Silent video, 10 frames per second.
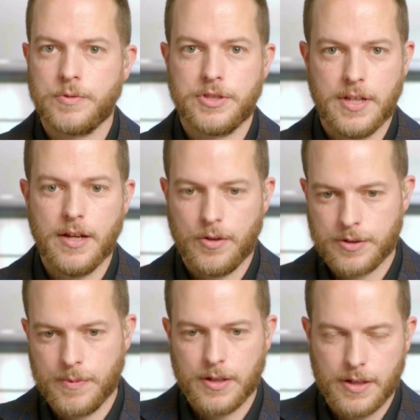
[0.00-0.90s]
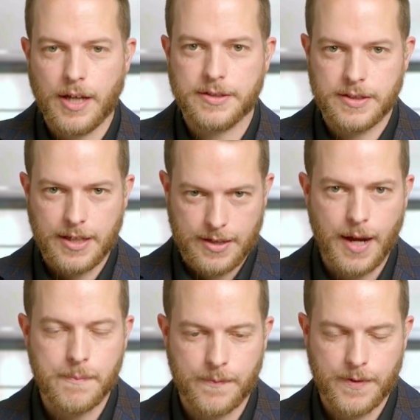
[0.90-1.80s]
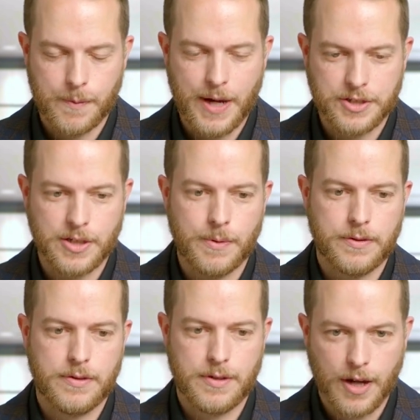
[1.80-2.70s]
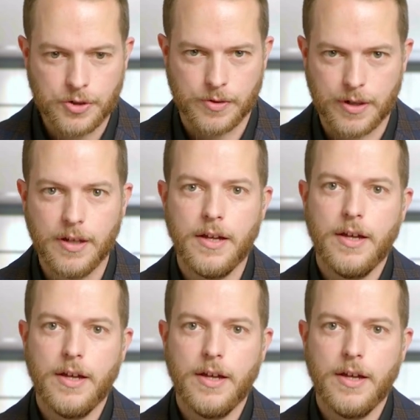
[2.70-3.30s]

which then ultimately, as I'm very passionate about the country,